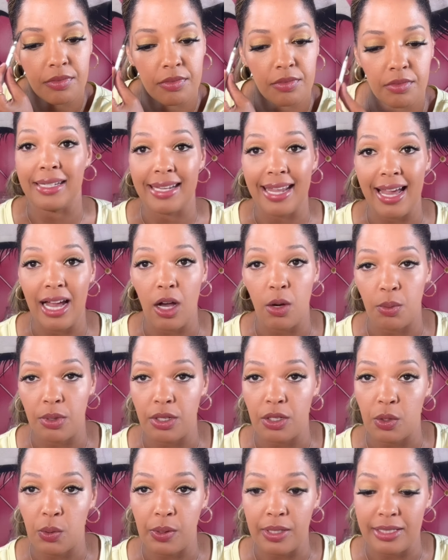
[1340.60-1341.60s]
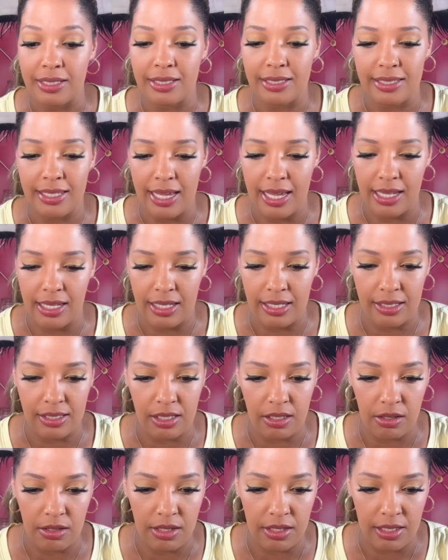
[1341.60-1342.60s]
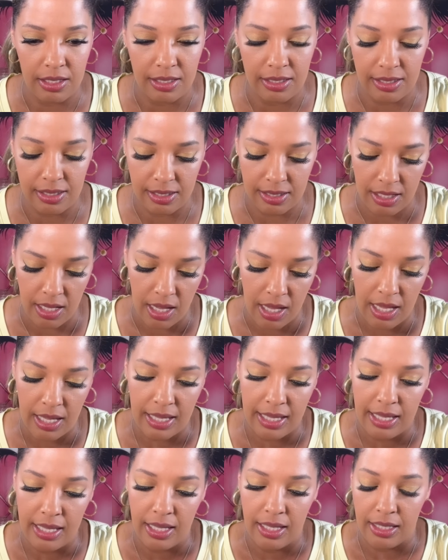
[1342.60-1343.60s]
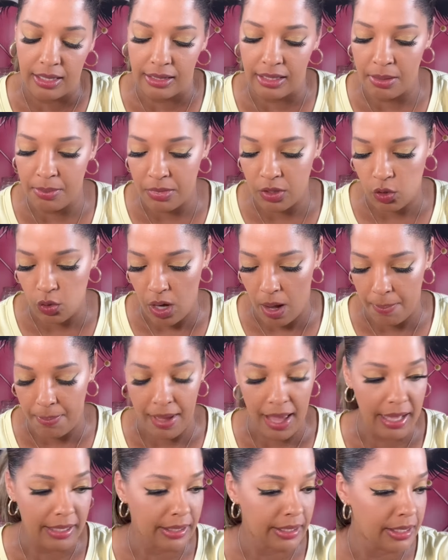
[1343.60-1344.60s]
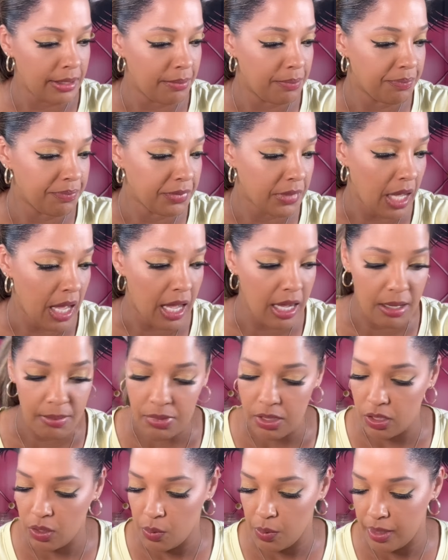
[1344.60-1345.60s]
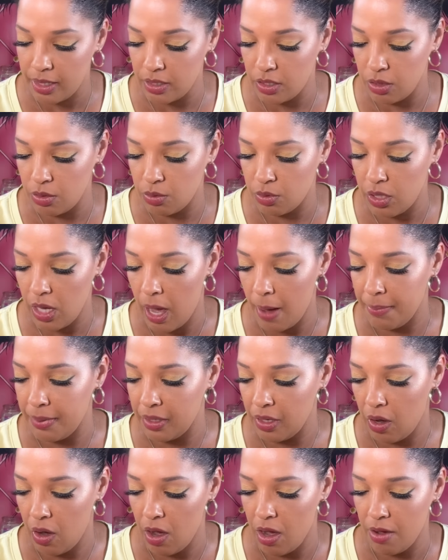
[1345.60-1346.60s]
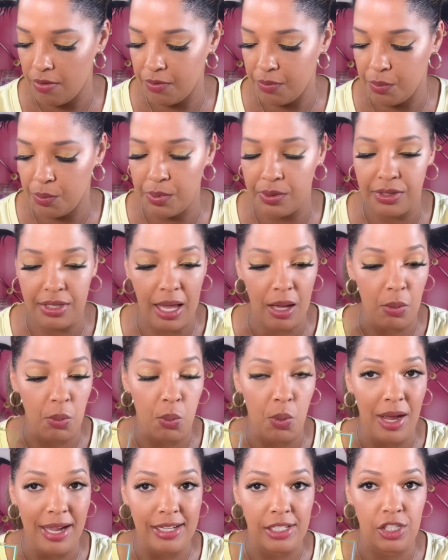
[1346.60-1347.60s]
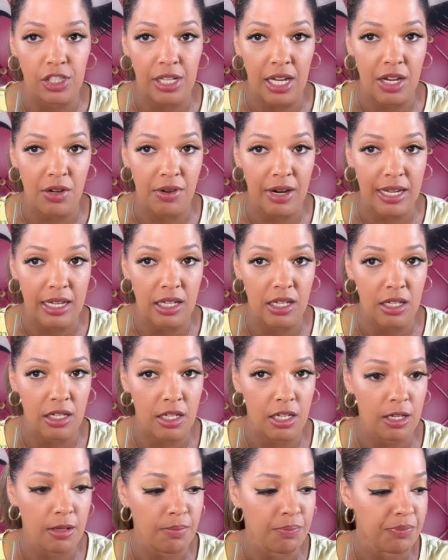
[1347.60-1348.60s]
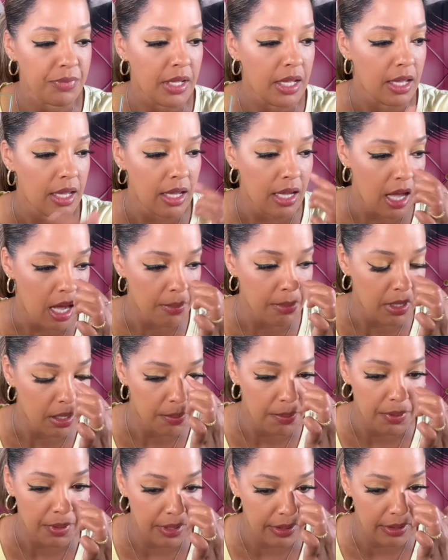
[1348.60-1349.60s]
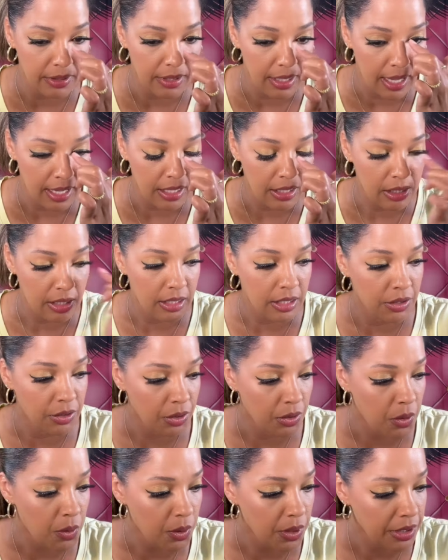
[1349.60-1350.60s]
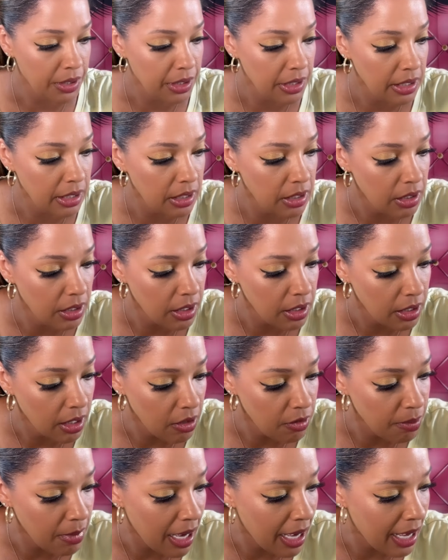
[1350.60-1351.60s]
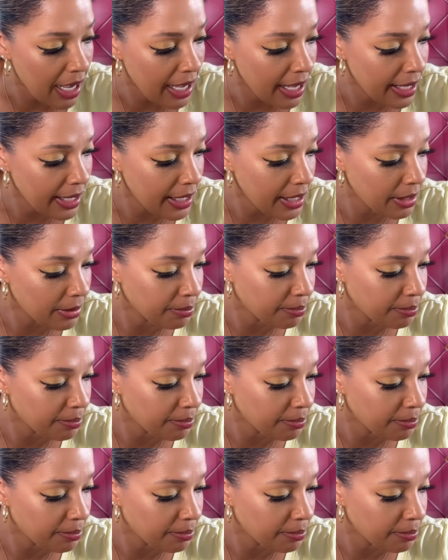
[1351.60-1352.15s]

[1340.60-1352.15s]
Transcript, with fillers: Now we are going to take into this lemon drop palette. I am just going to top it off with that white shade right here. I'm gonna put that in the inner corner here of my eye.